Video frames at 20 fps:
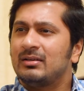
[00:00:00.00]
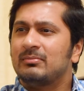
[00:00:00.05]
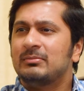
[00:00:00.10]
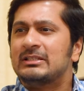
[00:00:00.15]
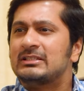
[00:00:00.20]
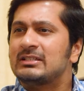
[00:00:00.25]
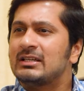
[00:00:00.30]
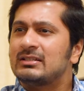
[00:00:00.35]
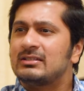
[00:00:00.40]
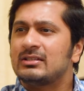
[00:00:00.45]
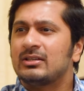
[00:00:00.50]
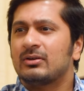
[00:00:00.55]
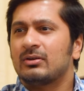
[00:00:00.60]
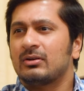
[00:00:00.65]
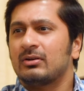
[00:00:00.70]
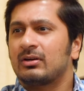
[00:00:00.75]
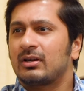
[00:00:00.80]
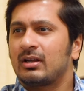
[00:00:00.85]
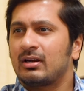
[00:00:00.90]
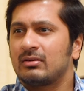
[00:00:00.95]
Imitate you,
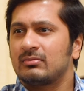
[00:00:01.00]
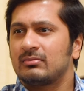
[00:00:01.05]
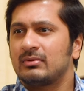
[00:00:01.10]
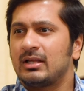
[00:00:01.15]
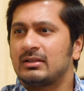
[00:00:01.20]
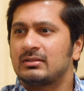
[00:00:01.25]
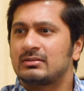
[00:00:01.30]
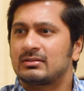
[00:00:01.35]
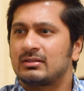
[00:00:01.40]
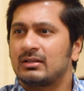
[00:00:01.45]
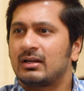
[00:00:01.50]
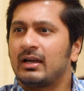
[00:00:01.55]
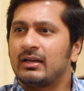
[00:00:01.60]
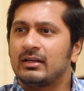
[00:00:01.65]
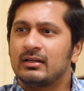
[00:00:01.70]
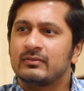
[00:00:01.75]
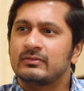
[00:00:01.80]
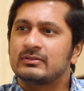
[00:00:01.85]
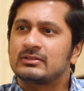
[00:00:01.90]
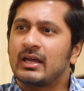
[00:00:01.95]
Lakaran. That's the
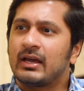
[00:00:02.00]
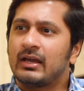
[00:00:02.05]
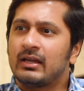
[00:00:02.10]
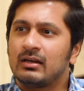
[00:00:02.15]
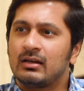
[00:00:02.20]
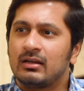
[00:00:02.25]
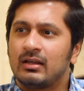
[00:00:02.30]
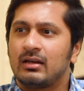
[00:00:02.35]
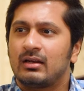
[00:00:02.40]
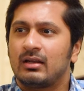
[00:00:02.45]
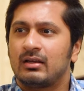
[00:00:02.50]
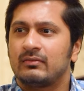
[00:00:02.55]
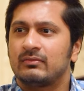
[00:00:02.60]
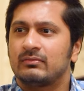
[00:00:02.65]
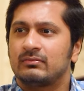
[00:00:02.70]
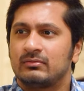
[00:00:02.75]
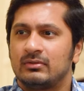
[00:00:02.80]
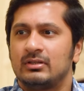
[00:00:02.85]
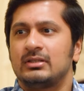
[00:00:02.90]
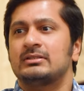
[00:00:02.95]
kind of style that I've
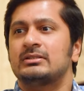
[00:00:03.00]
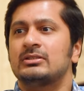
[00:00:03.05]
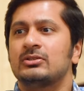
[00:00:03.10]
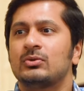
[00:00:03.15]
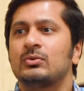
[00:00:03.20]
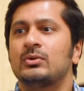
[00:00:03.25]
listened